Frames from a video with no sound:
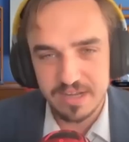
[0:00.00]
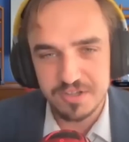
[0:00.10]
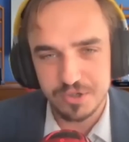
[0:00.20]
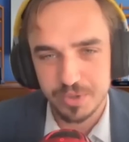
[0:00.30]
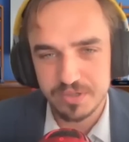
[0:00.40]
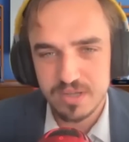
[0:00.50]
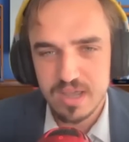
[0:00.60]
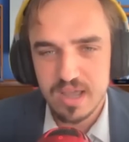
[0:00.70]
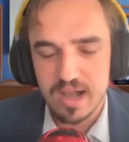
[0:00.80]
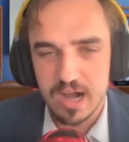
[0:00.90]
into it.
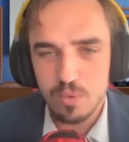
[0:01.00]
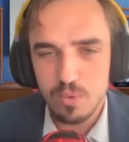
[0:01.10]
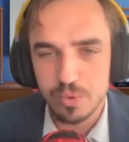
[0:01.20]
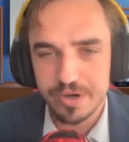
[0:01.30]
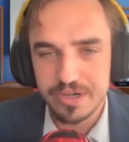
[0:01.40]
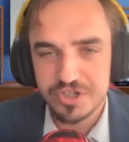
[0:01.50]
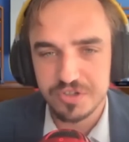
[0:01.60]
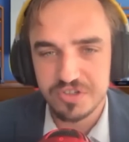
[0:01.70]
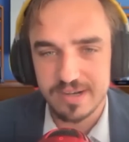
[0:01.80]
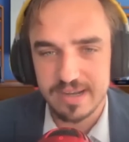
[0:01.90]
How worried
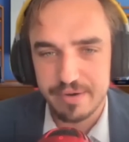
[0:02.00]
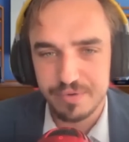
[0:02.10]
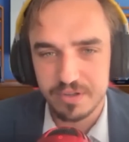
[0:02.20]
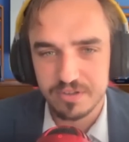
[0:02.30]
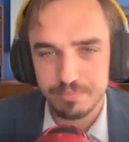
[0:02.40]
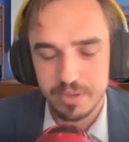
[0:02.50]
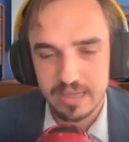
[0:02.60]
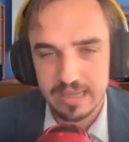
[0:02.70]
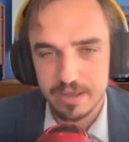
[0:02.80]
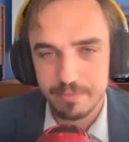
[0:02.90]
should South Africans
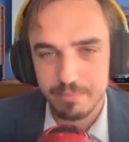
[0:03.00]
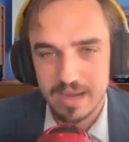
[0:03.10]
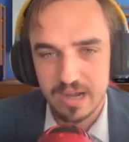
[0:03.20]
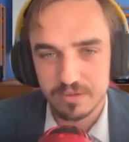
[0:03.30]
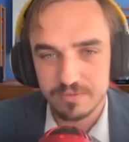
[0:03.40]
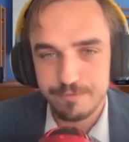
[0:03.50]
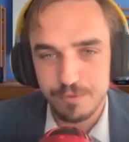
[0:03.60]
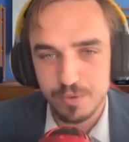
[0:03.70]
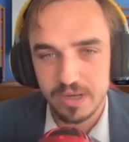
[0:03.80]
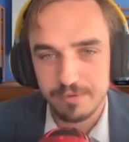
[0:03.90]
be about
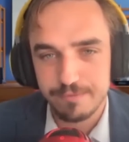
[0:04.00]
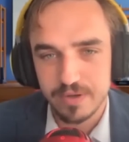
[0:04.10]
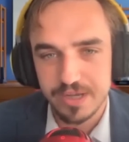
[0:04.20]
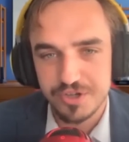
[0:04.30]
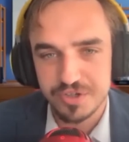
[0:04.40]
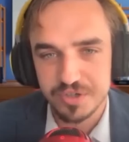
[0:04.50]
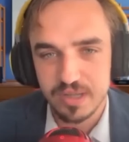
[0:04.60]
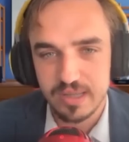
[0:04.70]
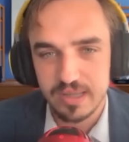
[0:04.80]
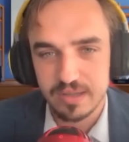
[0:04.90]
food inflation
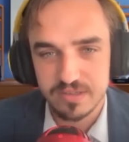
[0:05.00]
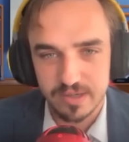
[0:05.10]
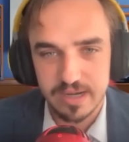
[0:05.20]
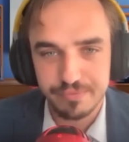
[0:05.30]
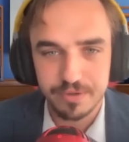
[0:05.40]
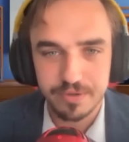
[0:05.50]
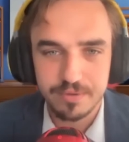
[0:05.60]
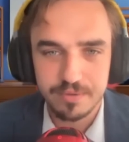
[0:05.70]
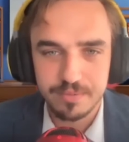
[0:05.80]
in South Africa?